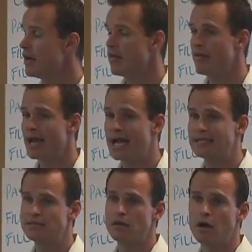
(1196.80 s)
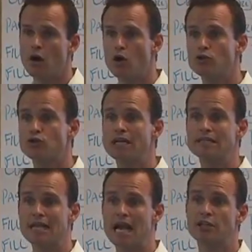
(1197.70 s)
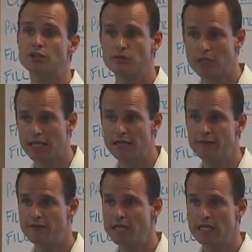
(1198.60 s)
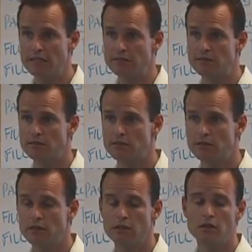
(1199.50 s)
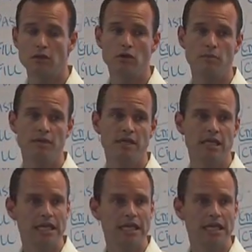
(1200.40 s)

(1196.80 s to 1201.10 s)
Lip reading: that all transaction-related fees could be